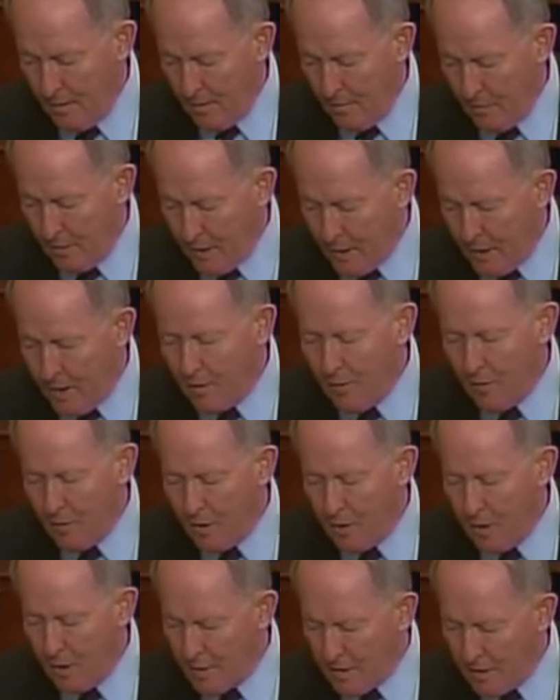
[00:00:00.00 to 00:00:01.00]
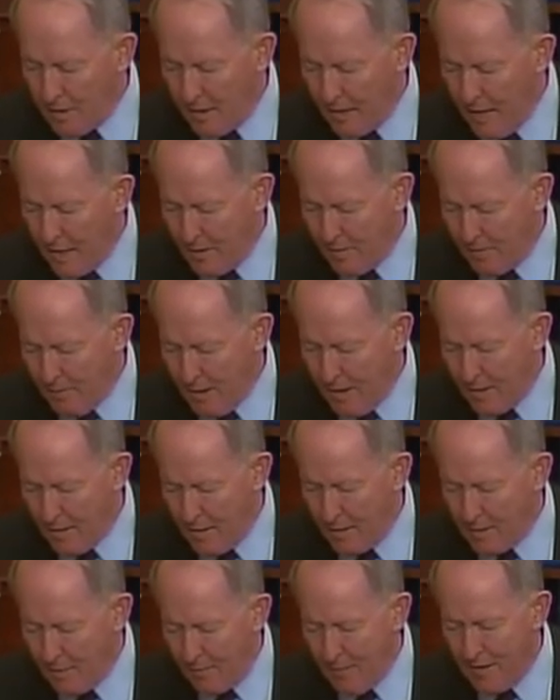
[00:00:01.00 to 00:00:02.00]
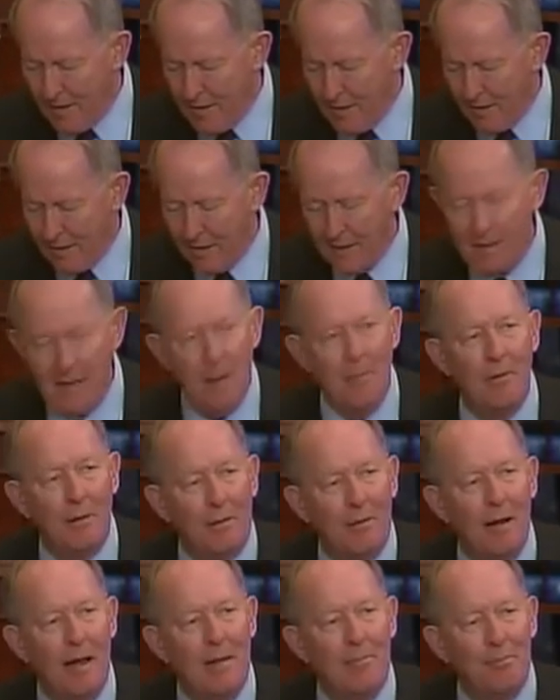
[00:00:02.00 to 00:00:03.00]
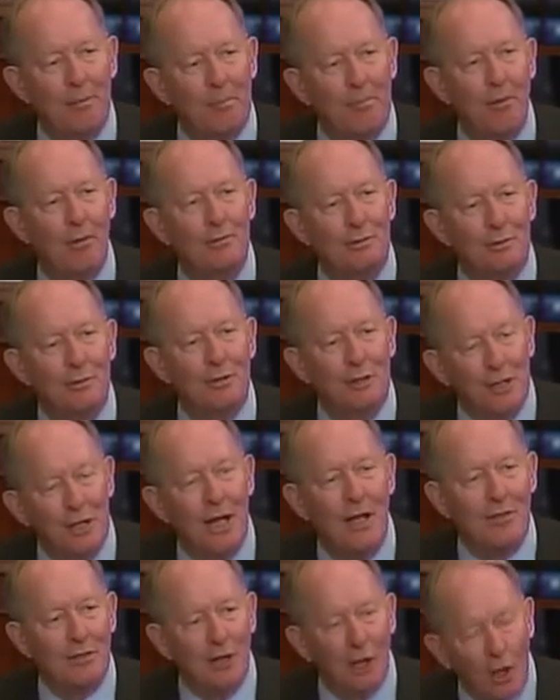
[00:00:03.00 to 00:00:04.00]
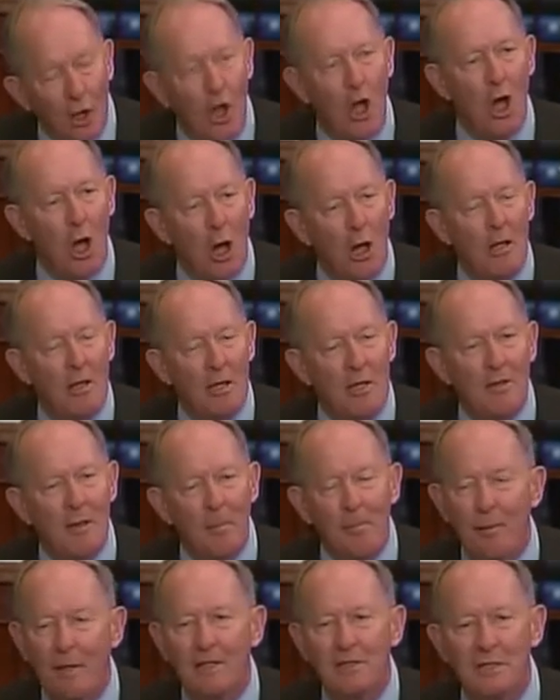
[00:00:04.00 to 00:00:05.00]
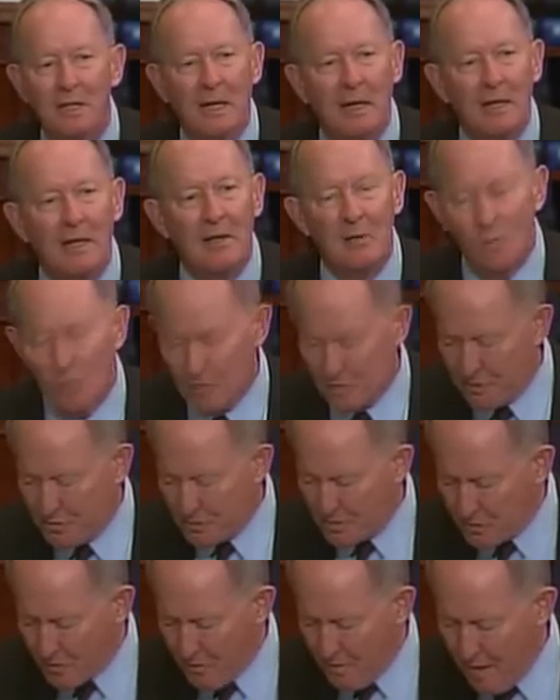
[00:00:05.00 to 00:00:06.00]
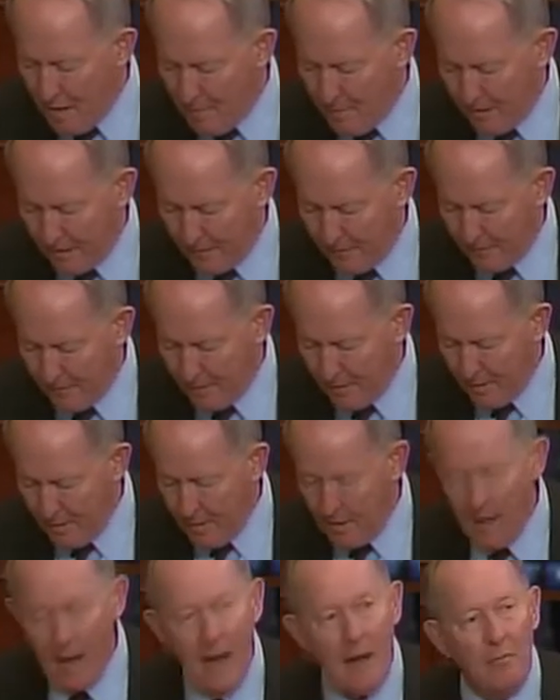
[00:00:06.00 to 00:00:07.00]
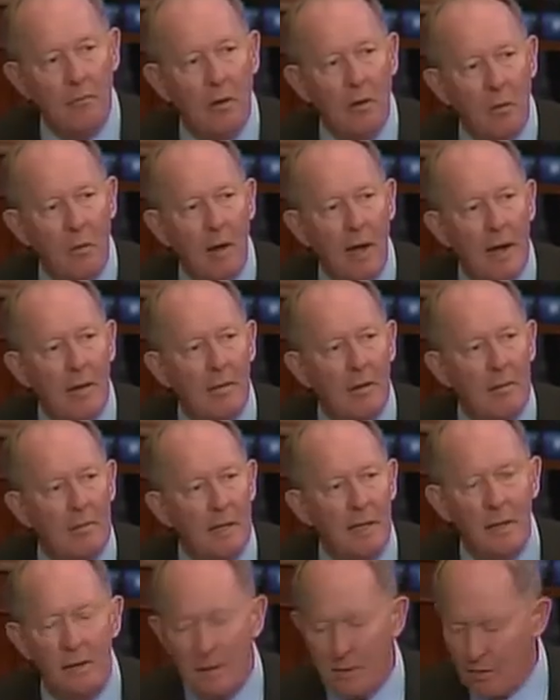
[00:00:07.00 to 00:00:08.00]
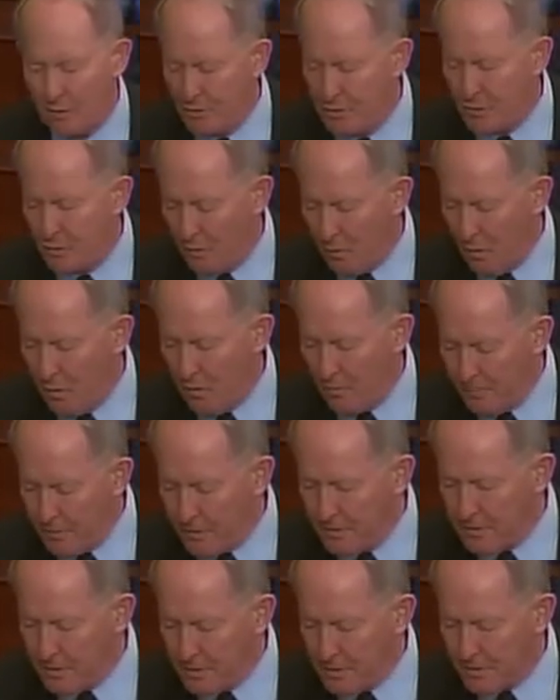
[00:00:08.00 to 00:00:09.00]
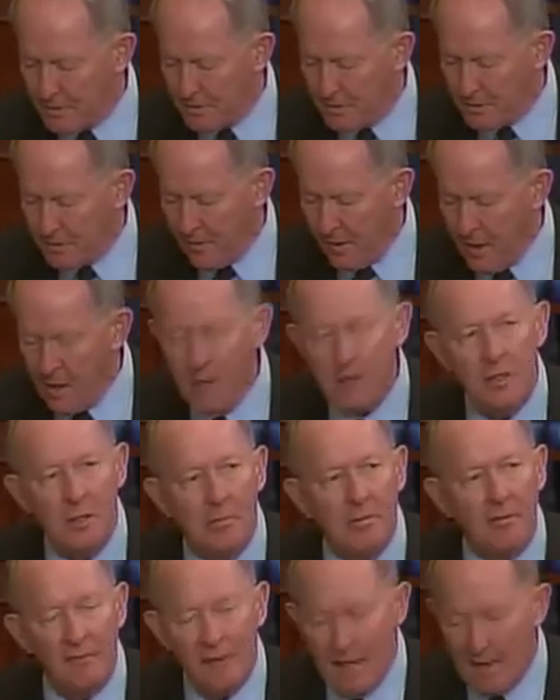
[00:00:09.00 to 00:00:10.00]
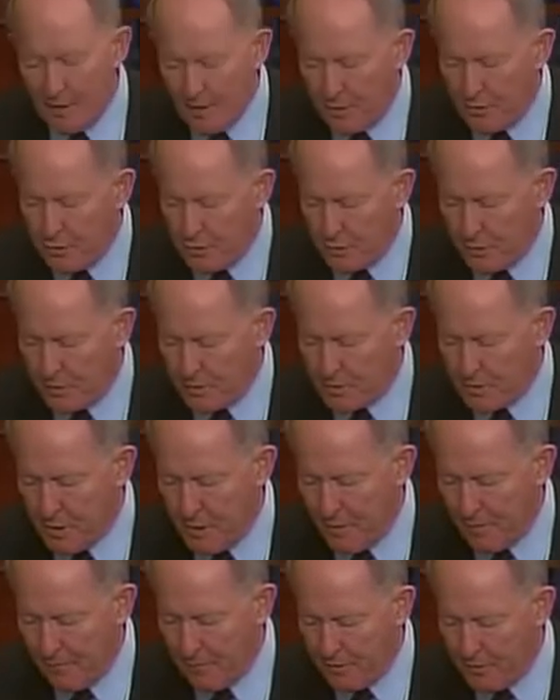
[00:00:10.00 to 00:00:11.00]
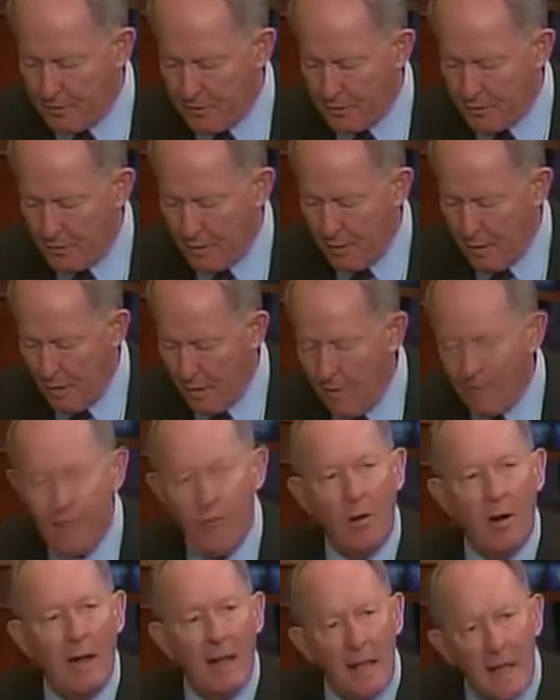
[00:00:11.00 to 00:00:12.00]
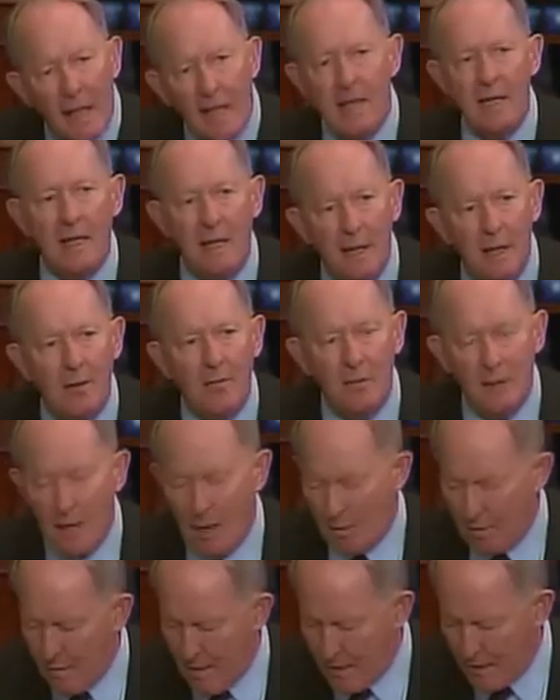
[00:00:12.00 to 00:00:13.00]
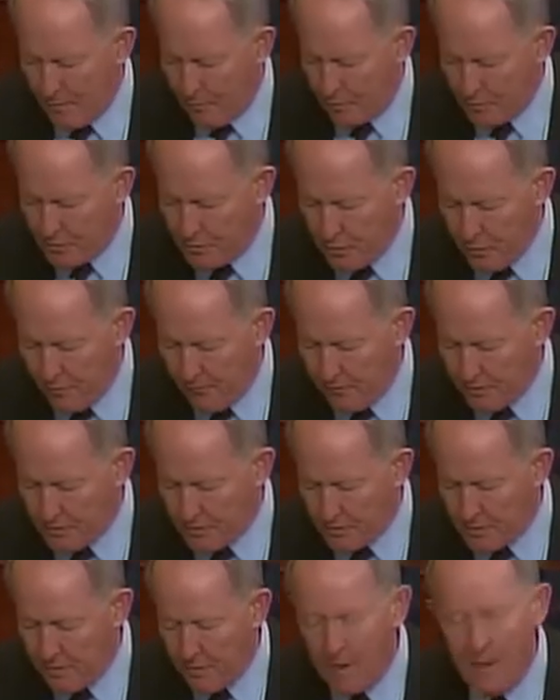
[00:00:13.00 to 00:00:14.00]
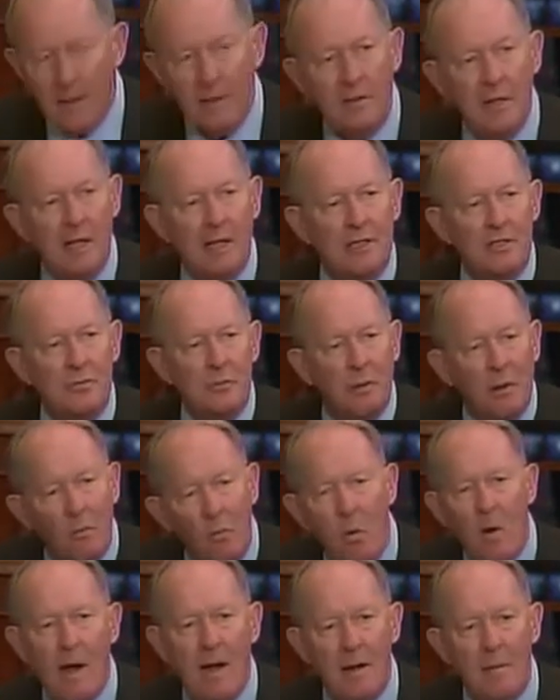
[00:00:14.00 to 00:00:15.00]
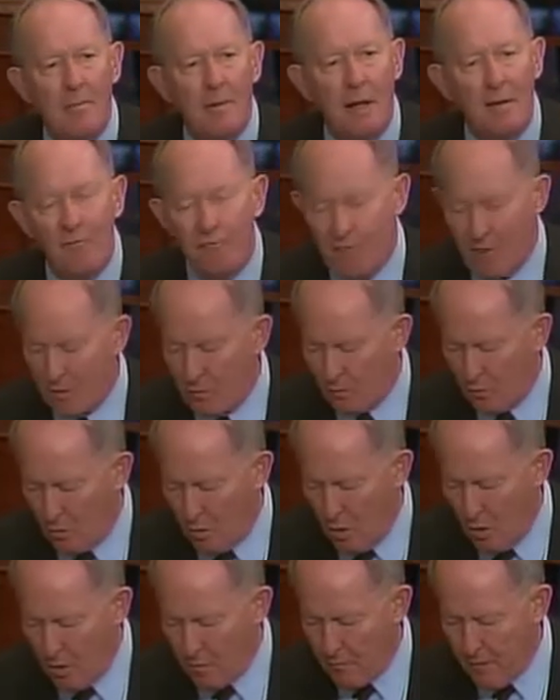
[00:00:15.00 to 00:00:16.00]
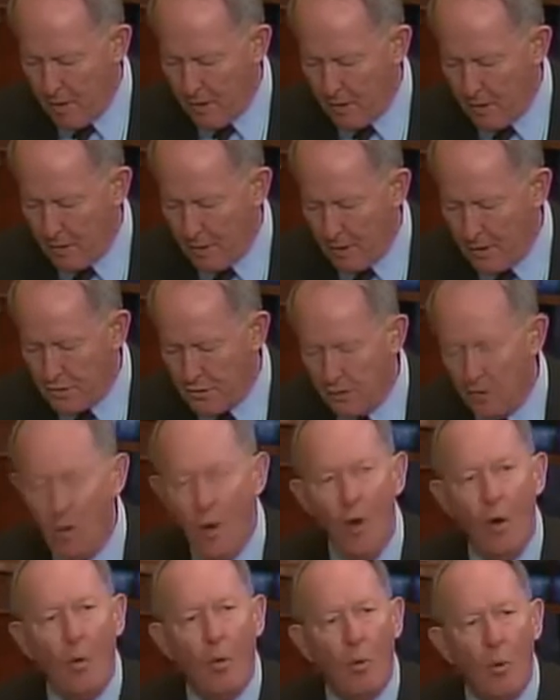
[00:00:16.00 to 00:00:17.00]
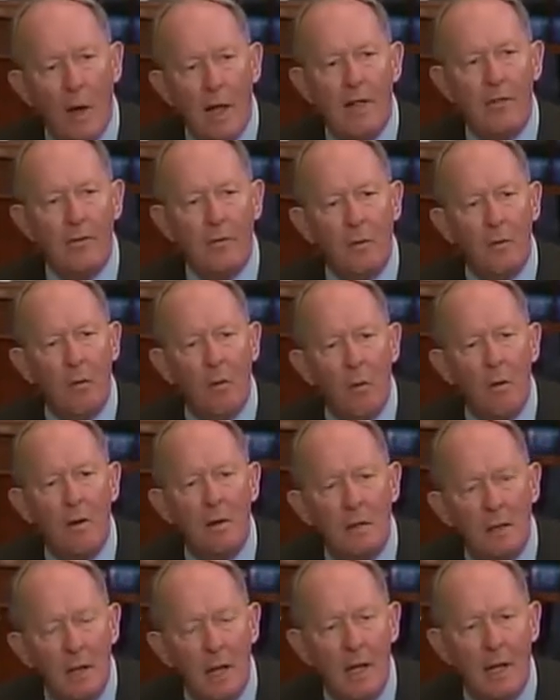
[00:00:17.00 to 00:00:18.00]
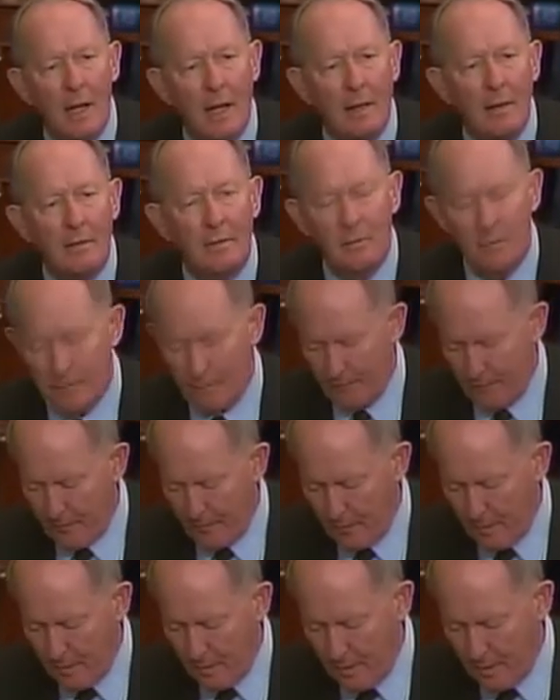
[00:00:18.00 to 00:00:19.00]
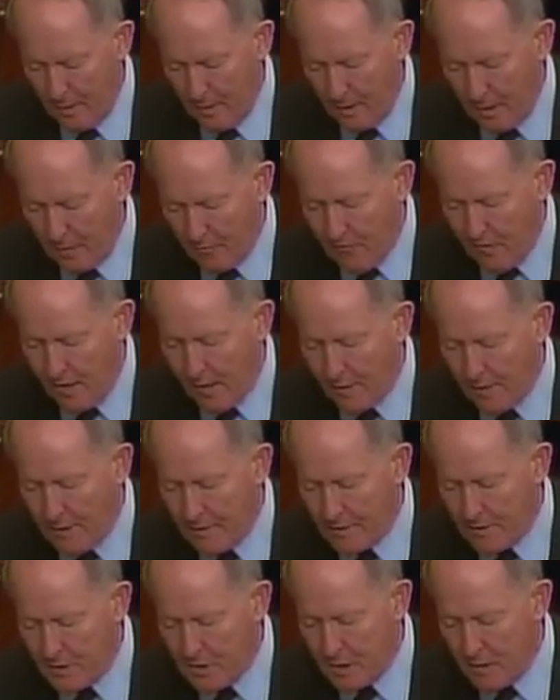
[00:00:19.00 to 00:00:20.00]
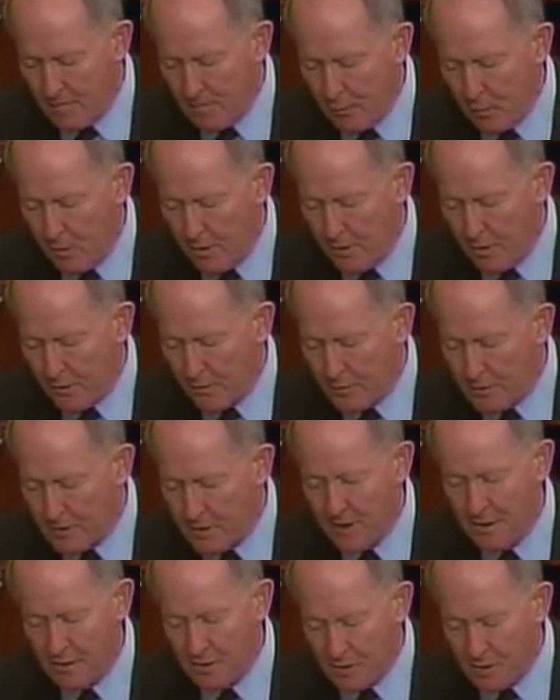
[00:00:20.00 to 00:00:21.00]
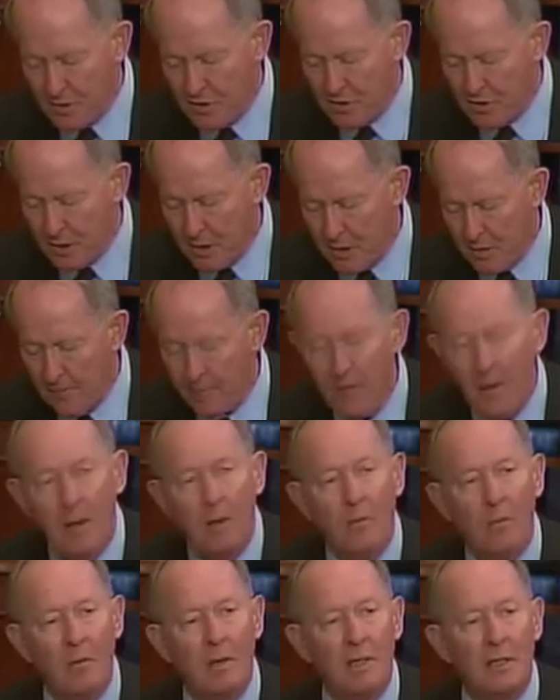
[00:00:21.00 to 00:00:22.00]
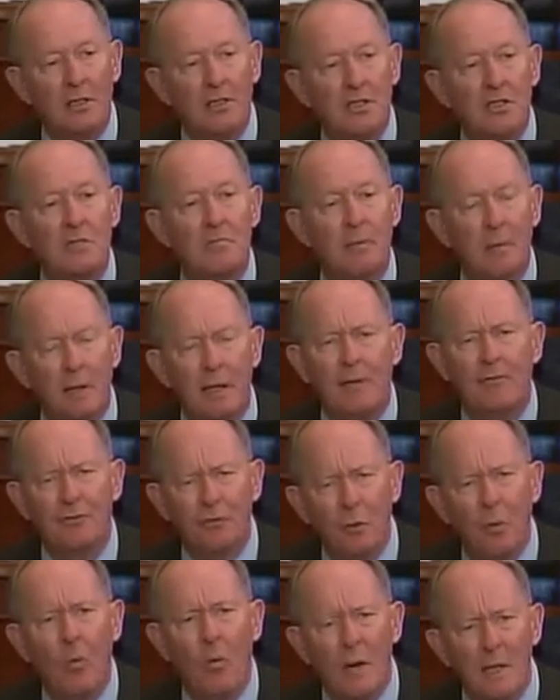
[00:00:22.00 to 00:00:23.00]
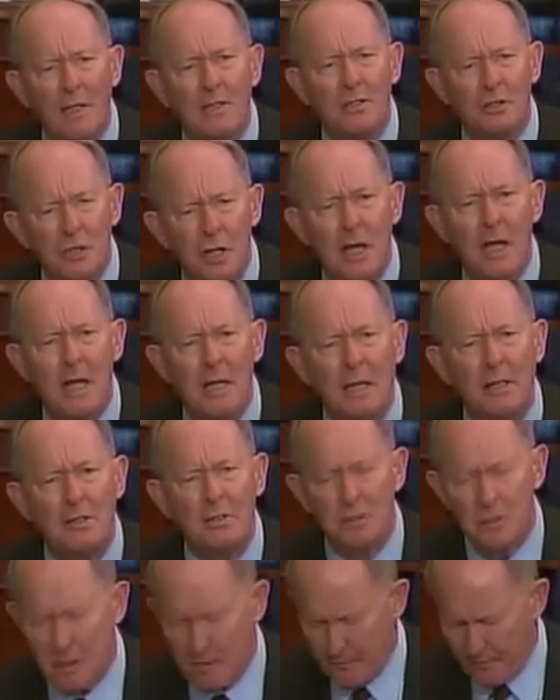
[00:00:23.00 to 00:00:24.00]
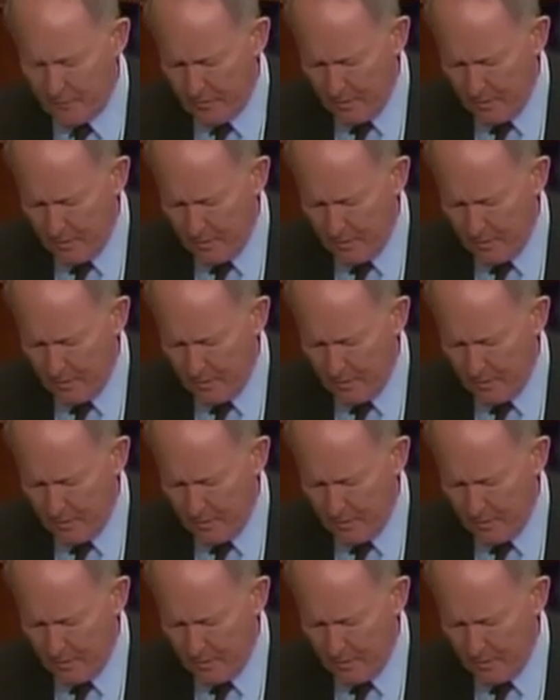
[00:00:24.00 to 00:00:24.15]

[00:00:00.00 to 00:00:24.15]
But here we are today debating a Democrat proposal to gut the law that President Clinton was describing and require Americans who own businesses to provide insurance coverage for any health care item or service that is required by federal law or regulation, whether or not it violates the employer's sincere religious belief. So what has changed?